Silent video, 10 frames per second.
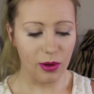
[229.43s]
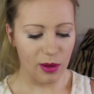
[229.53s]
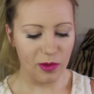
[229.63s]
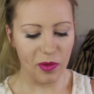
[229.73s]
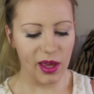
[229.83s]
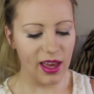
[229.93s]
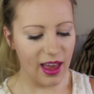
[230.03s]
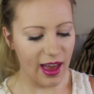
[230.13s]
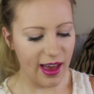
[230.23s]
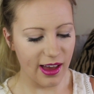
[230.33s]
probably,
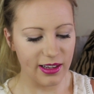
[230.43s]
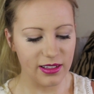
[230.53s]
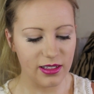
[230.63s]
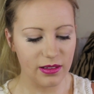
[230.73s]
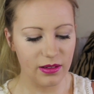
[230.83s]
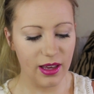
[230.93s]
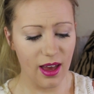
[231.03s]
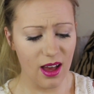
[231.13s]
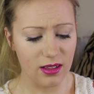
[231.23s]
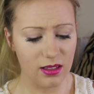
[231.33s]
and
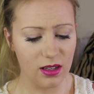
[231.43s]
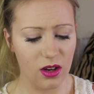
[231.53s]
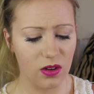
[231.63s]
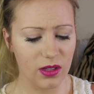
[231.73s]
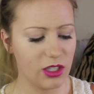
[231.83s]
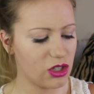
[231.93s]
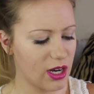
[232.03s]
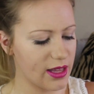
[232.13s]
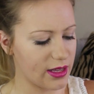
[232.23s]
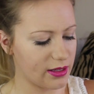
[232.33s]
yeah, so let's
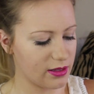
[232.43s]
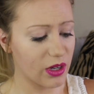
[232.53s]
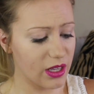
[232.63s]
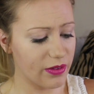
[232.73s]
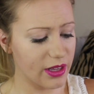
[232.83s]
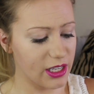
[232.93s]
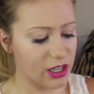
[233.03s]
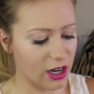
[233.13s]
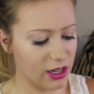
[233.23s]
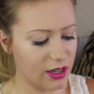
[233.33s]
try this. Really, really
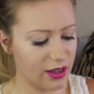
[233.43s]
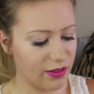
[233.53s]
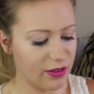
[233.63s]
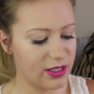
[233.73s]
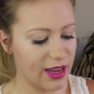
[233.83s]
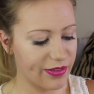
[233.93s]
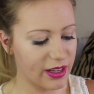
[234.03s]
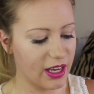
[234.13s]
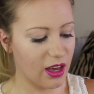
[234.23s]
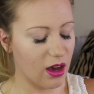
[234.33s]
dark,
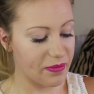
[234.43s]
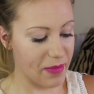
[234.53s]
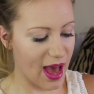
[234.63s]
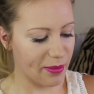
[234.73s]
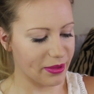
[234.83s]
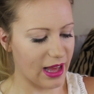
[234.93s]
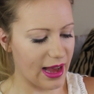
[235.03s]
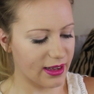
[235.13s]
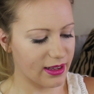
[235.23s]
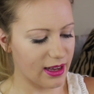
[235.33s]
definitely a matte
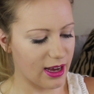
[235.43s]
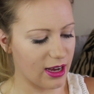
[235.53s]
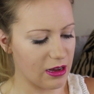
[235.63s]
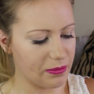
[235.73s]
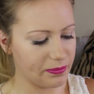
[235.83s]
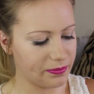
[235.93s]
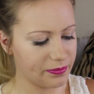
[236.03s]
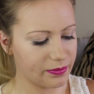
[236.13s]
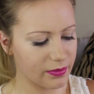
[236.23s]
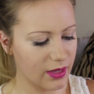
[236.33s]
black.
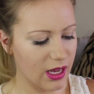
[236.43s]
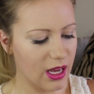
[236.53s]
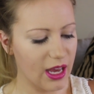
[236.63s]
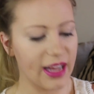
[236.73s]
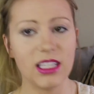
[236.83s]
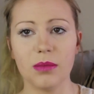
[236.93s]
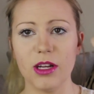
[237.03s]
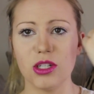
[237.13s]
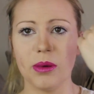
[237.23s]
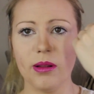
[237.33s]
It's
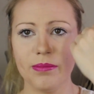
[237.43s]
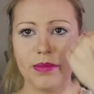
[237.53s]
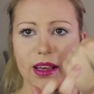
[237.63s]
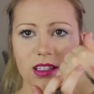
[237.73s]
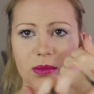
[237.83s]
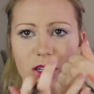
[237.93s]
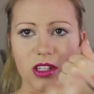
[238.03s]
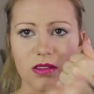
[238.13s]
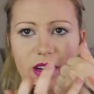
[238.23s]
smudgeable, it smudges